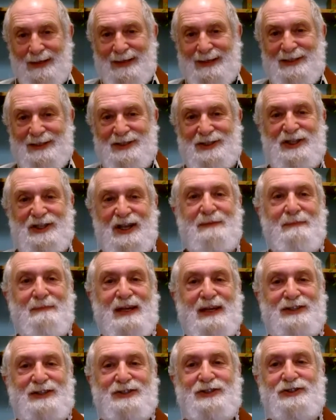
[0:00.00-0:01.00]
Zen
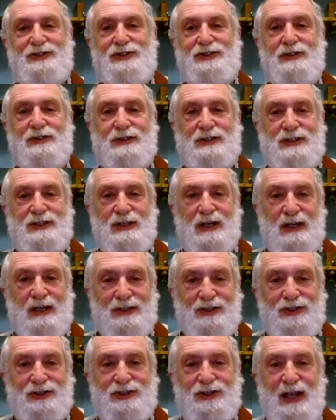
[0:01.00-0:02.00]
Master Seung
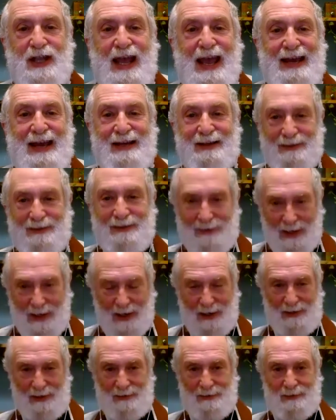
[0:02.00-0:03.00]
Sahn's
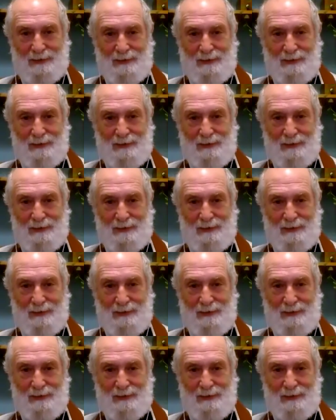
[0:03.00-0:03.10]
tagline